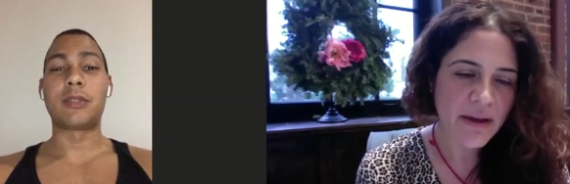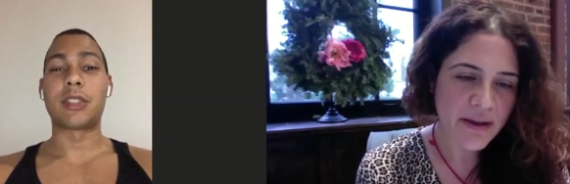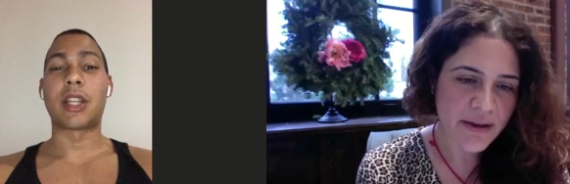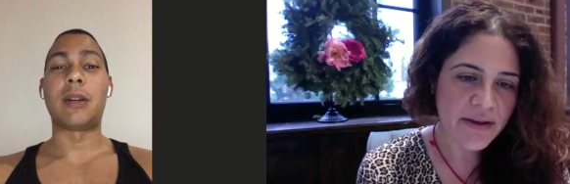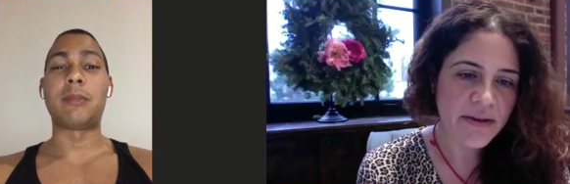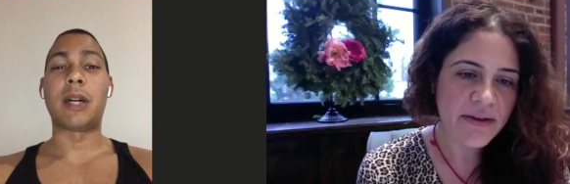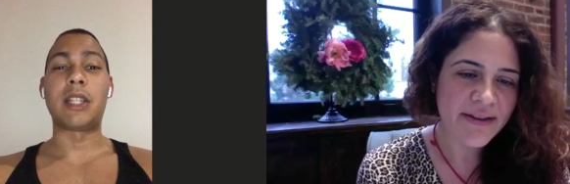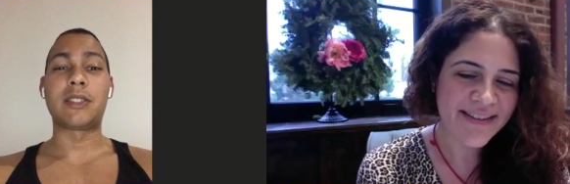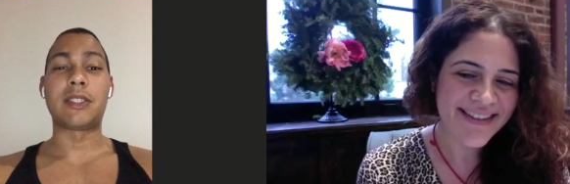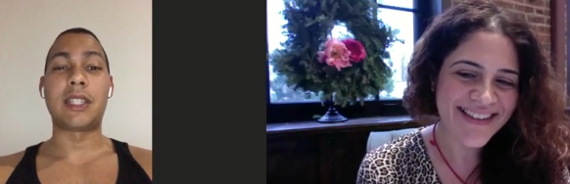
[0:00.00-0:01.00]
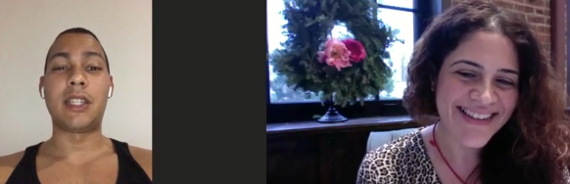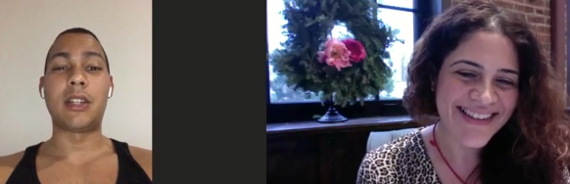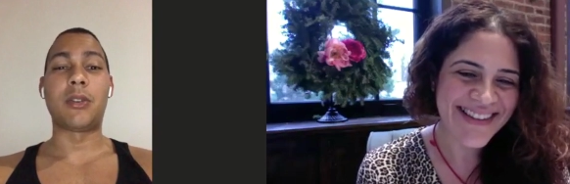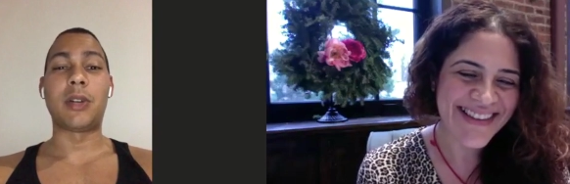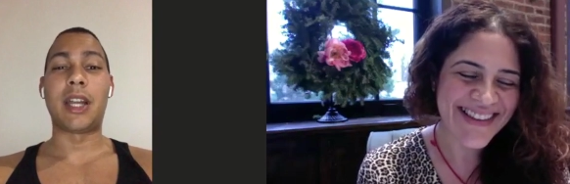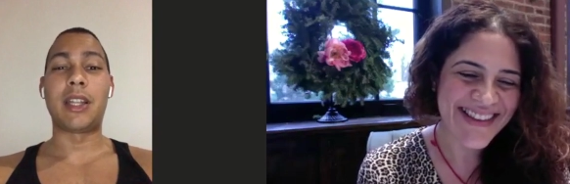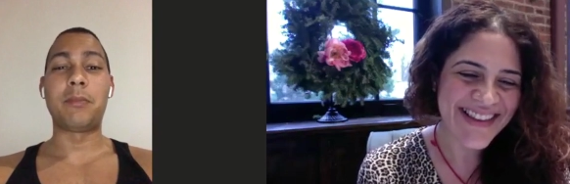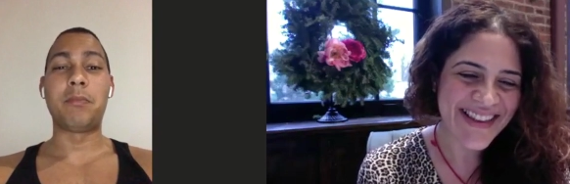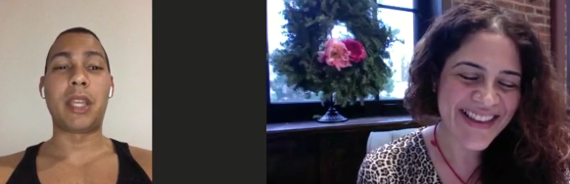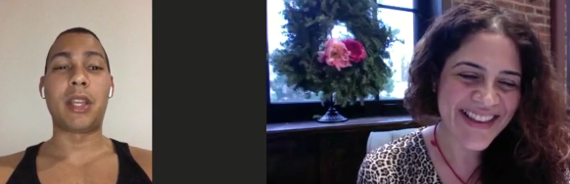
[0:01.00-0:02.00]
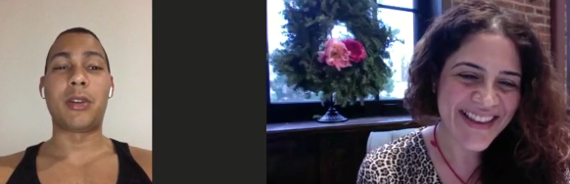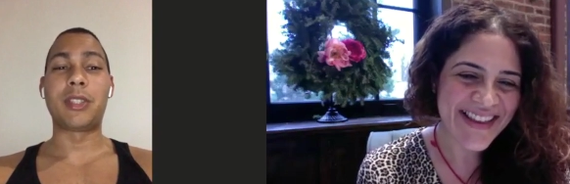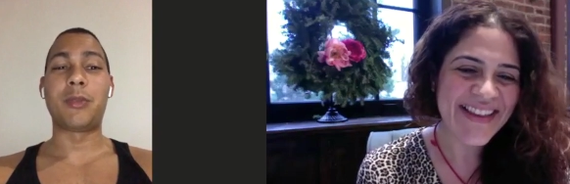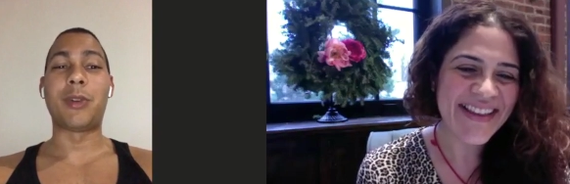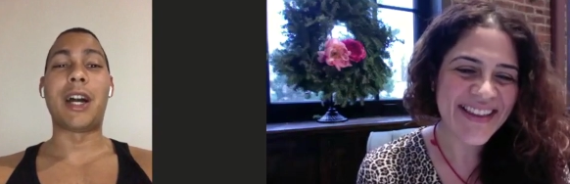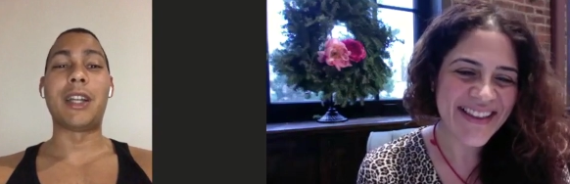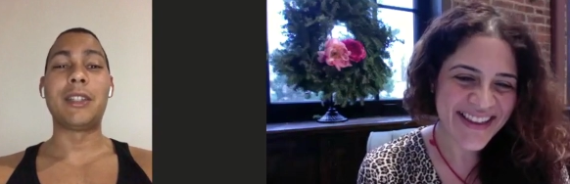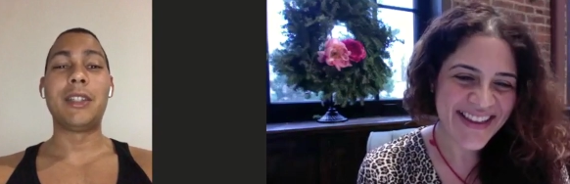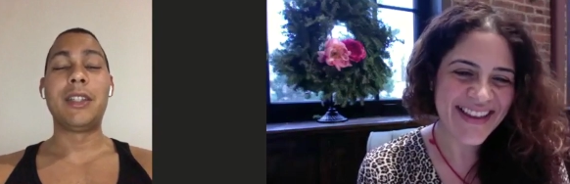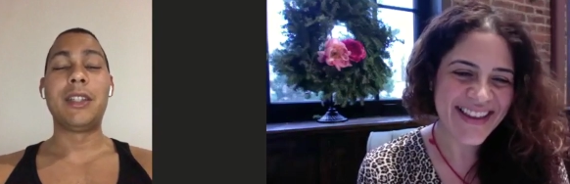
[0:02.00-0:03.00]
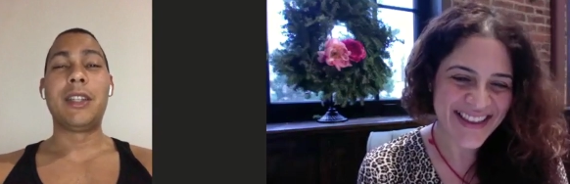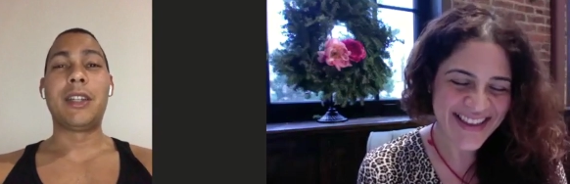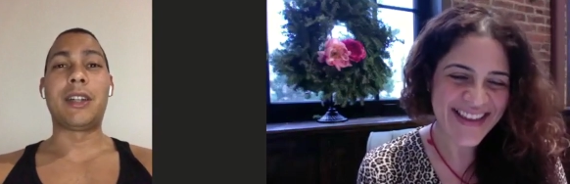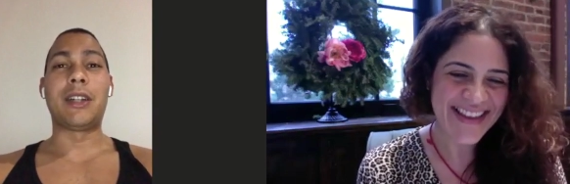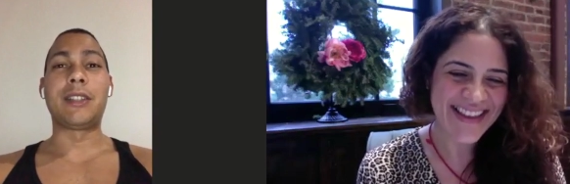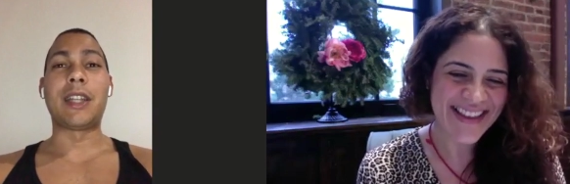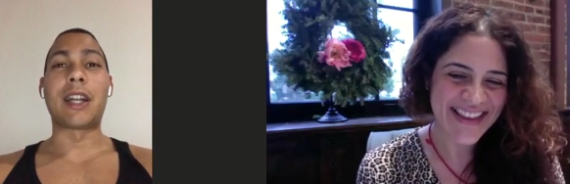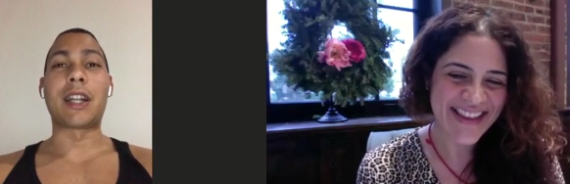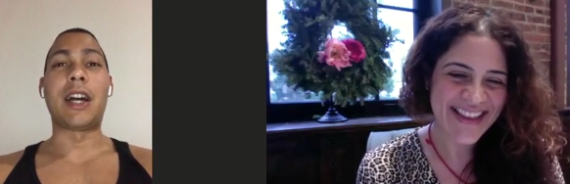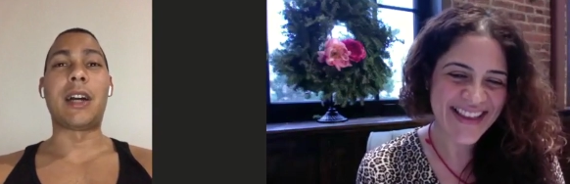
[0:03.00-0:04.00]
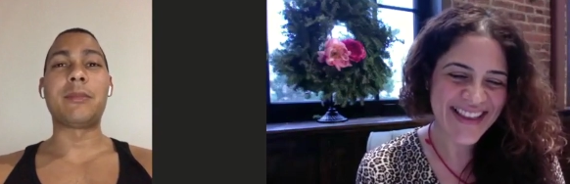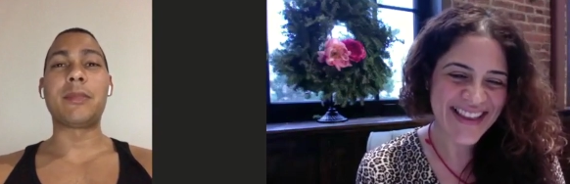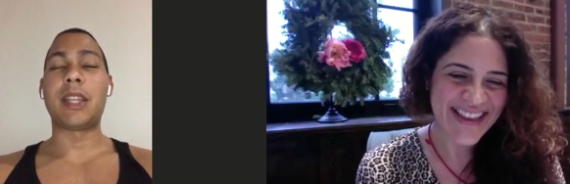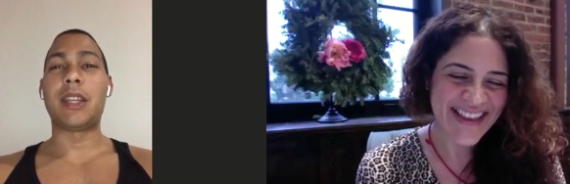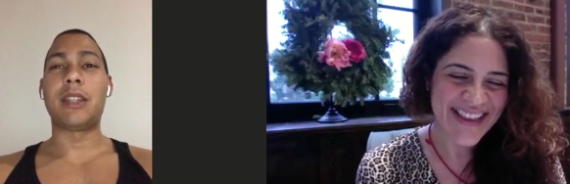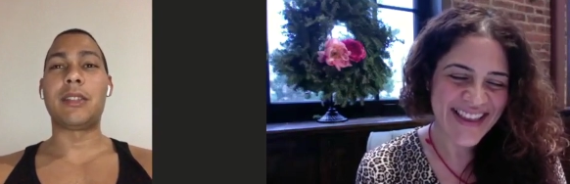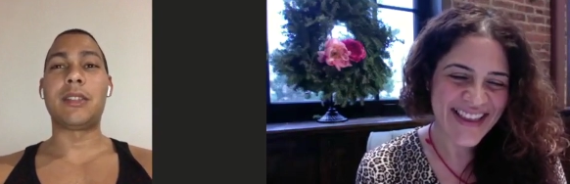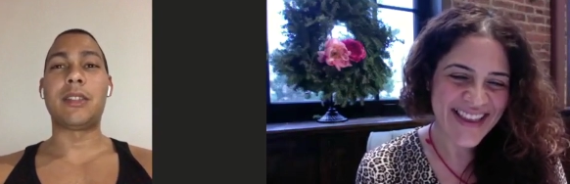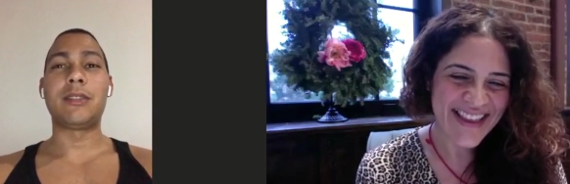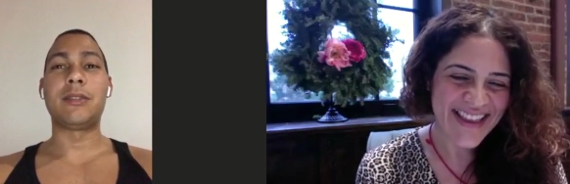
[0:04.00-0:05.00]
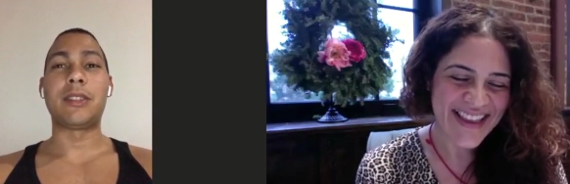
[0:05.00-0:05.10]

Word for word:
Speaker 1: Just combody, C O N B O D Y uh, dot com, and and